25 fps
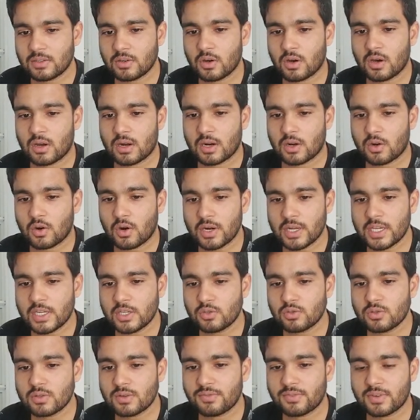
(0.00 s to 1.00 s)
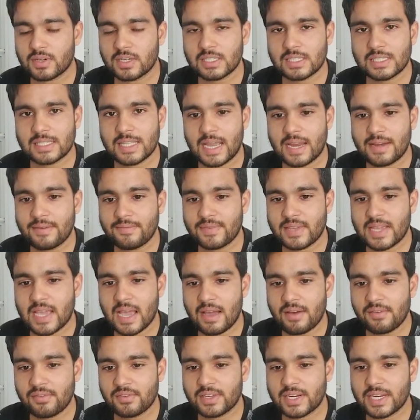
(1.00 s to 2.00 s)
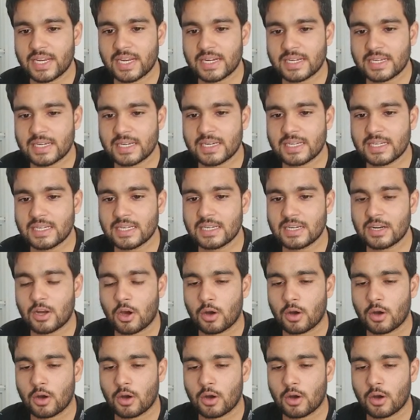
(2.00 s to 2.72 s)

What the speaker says: or according to the first line, we have created an